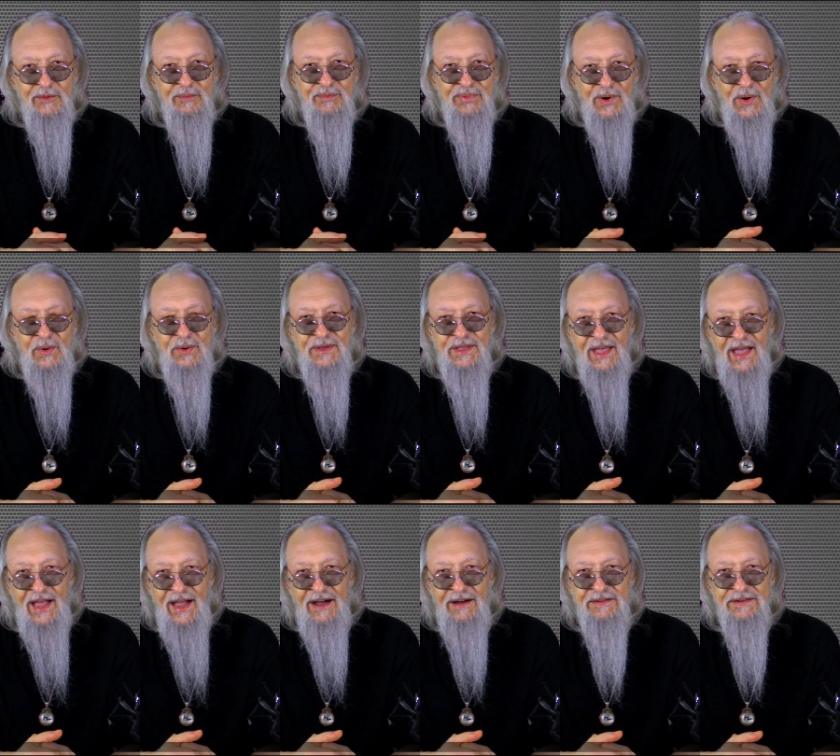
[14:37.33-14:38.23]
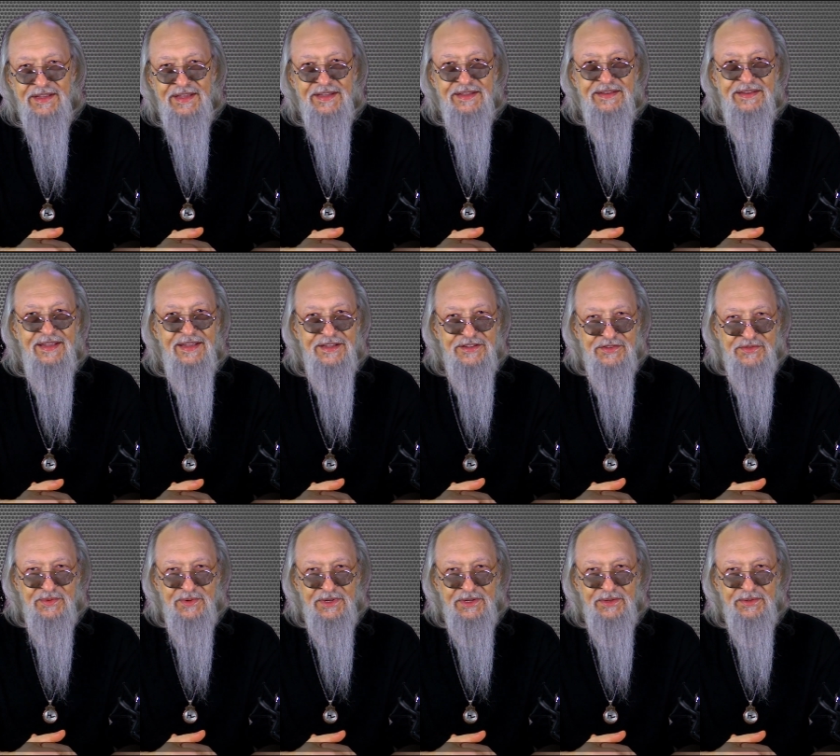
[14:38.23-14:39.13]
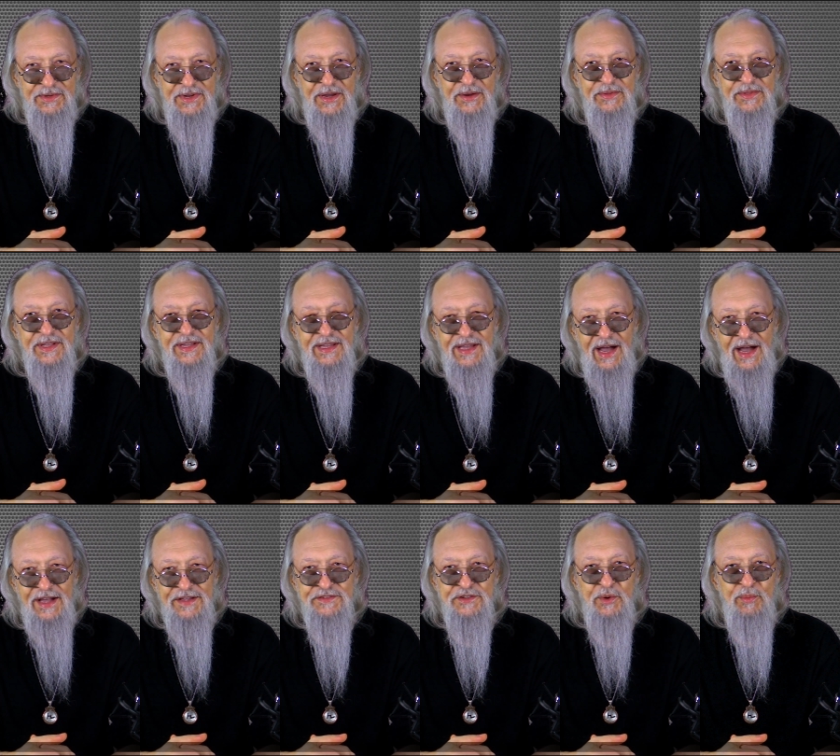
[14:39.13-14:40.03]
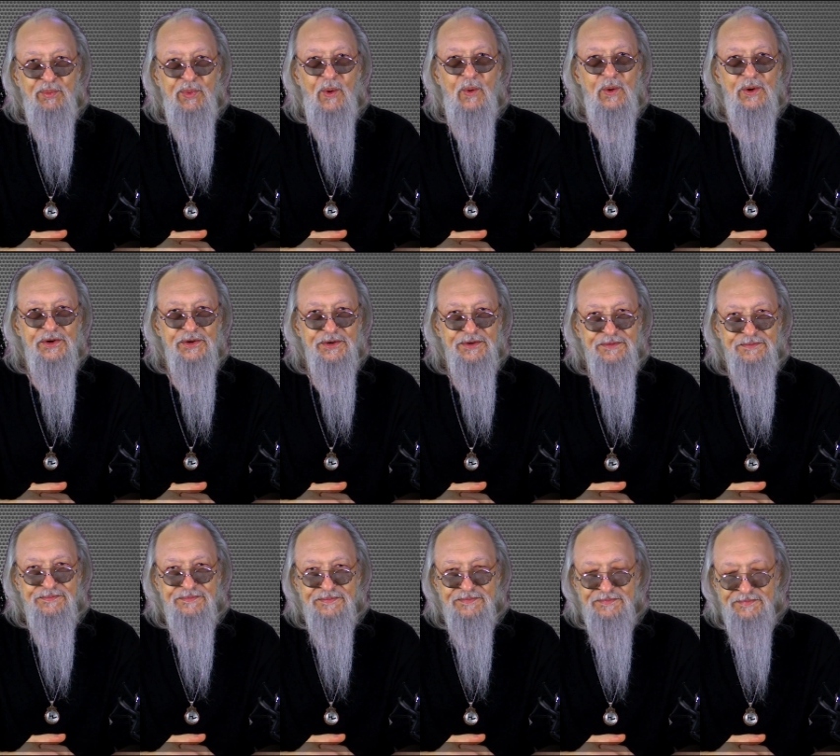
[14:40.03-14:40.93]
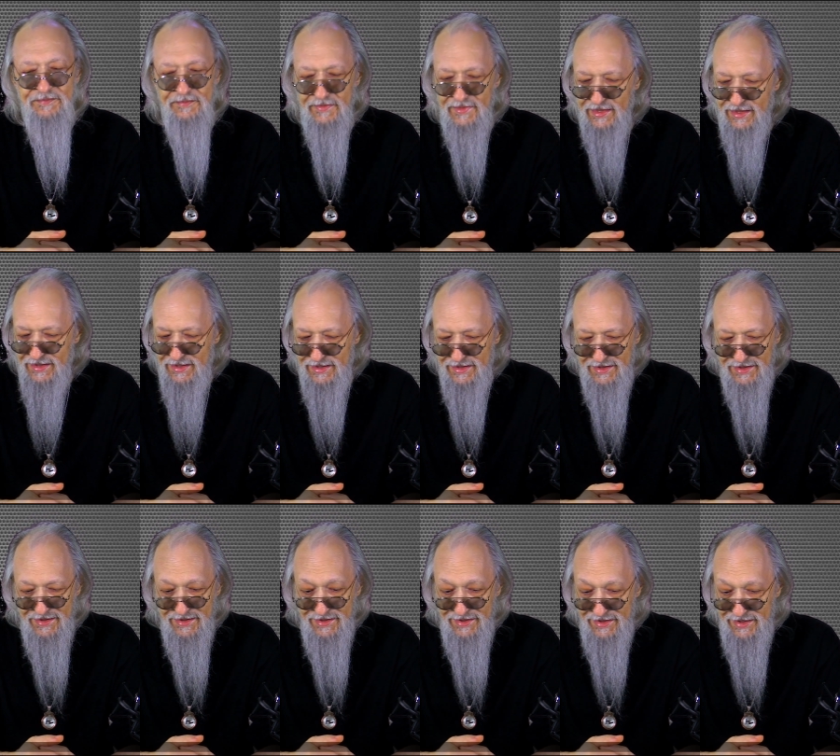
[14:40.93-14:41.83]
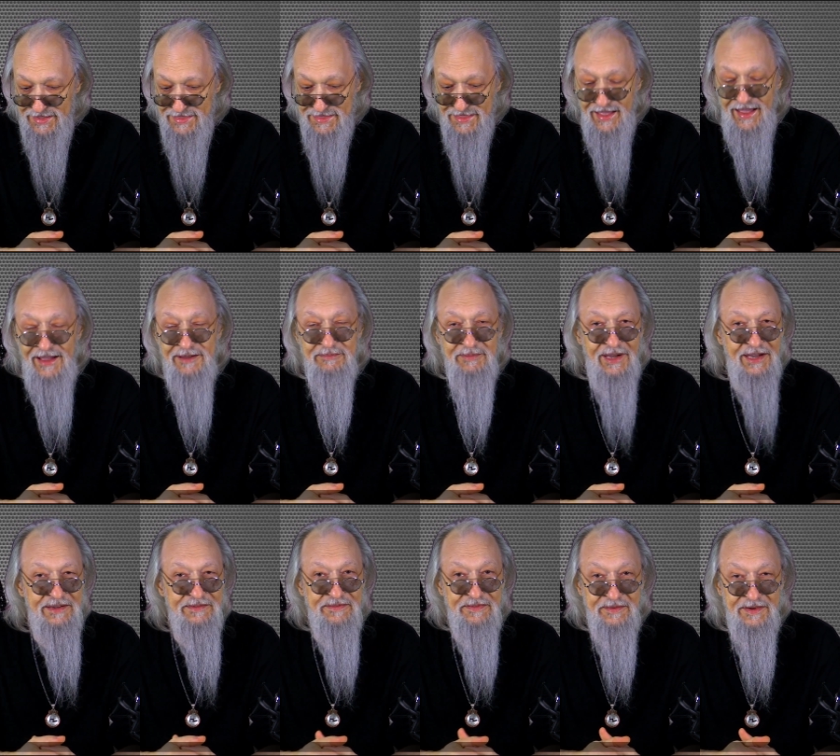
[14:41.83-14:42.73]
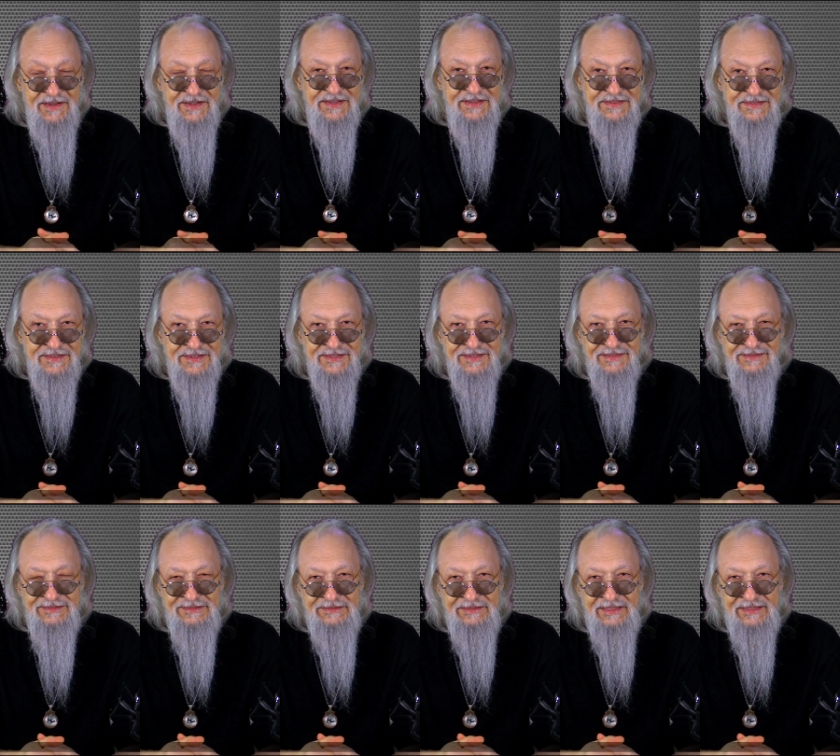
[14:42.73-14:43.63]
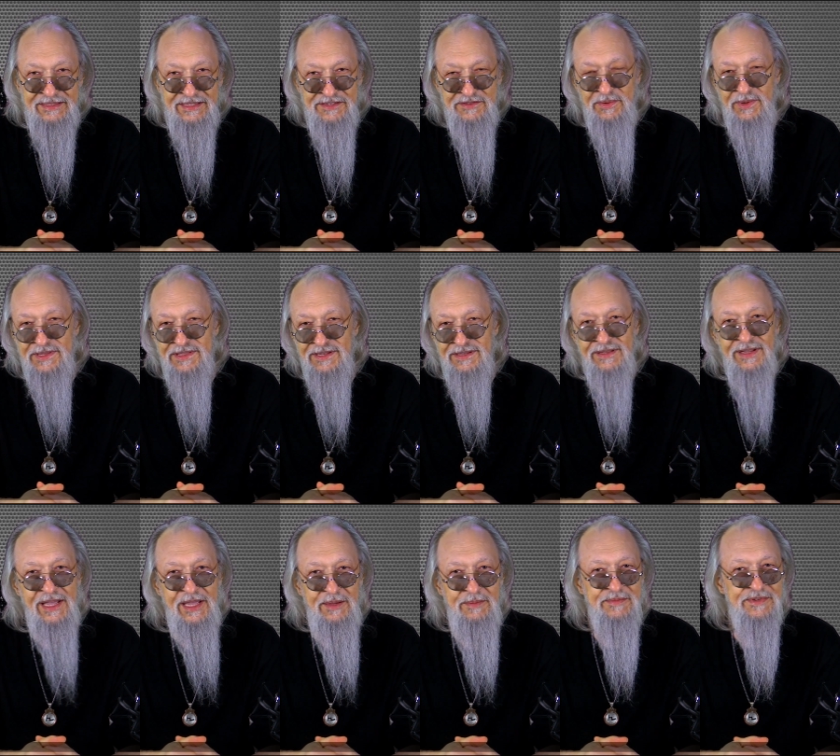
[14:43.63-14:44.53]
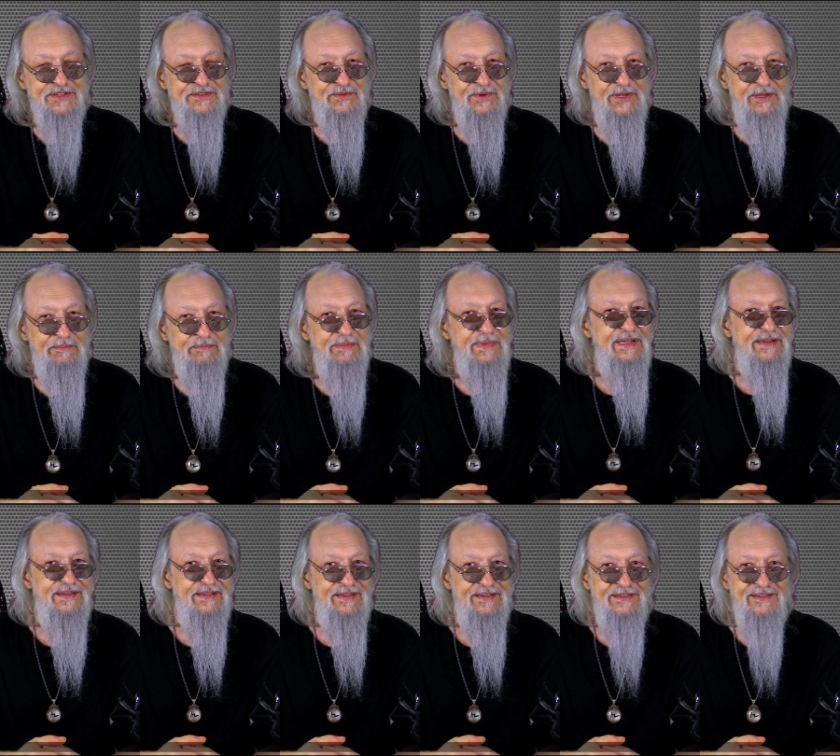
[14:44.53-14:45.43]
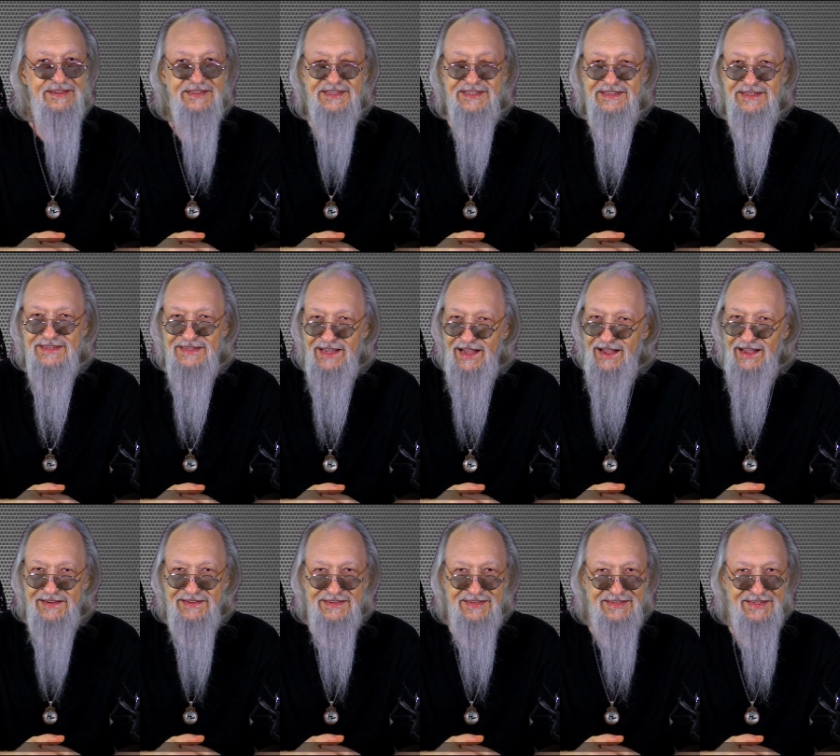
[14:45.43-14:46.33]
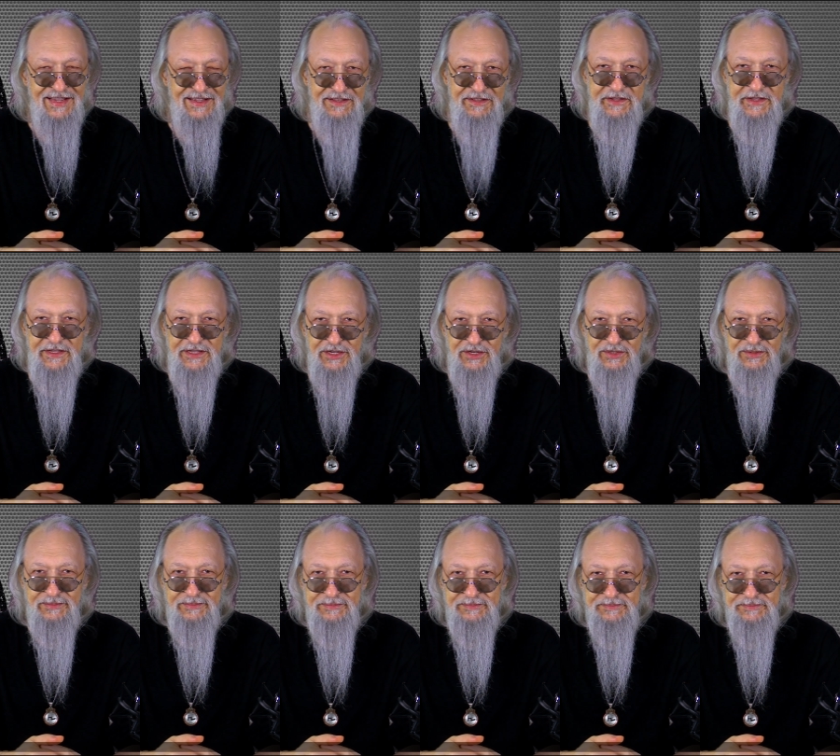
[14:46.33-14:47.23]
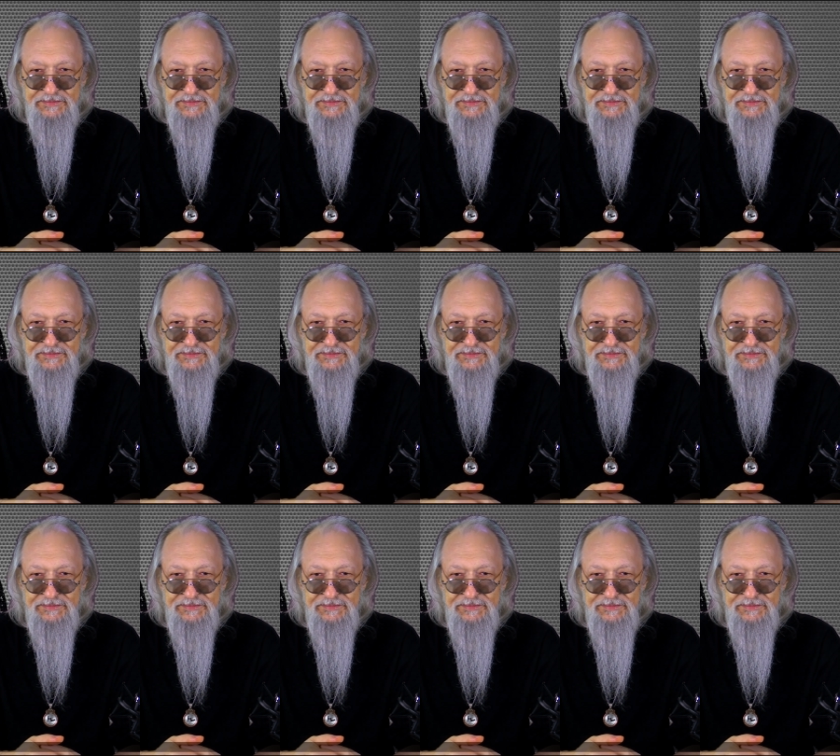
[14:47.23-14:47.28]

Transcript: broke out in Israel near the Gaza border. And that, my friends, is what the lamestream media is not telling you.